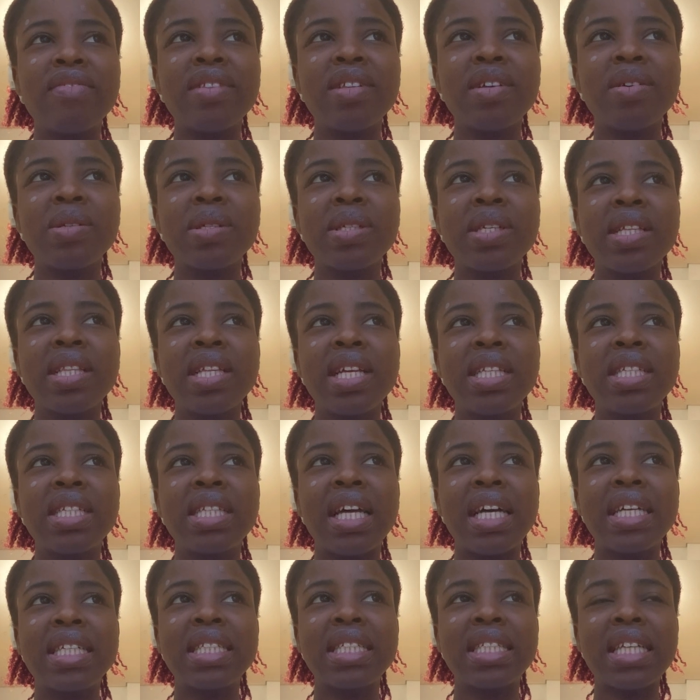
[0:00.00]
there was a lady
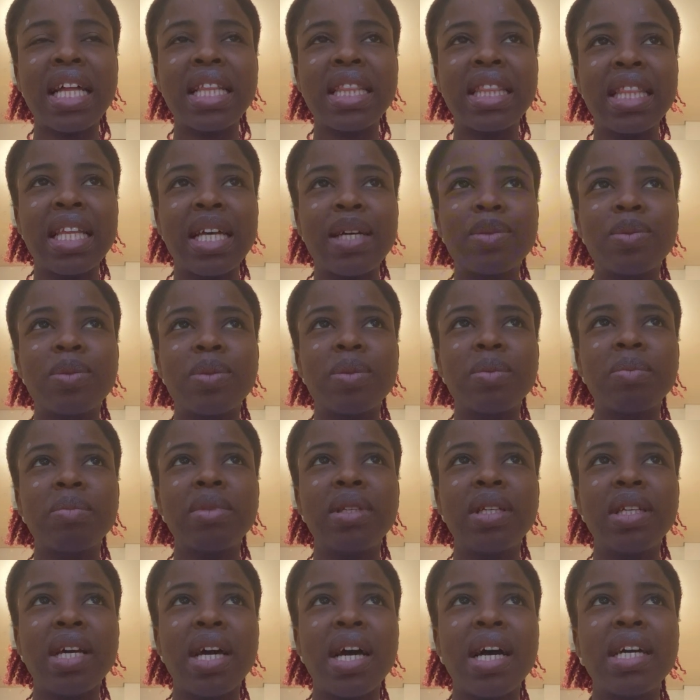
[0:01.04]
that sat next to
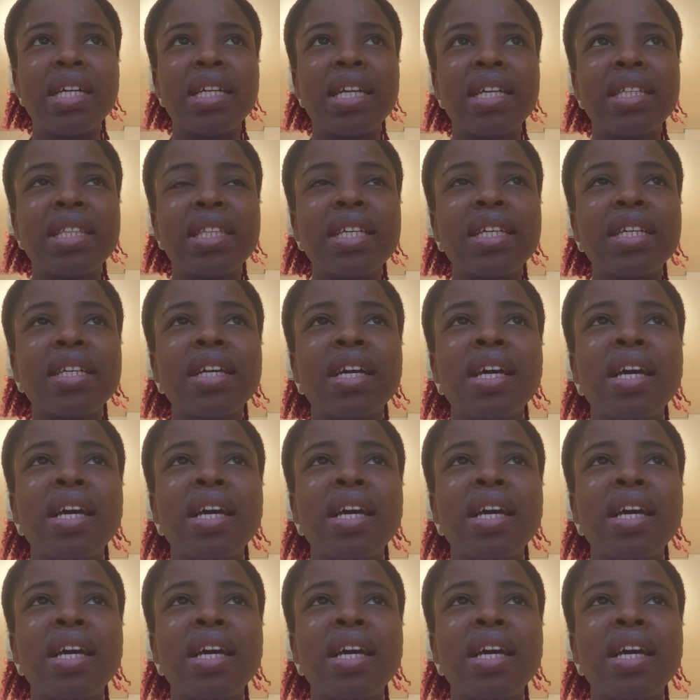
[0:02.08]
me, and I think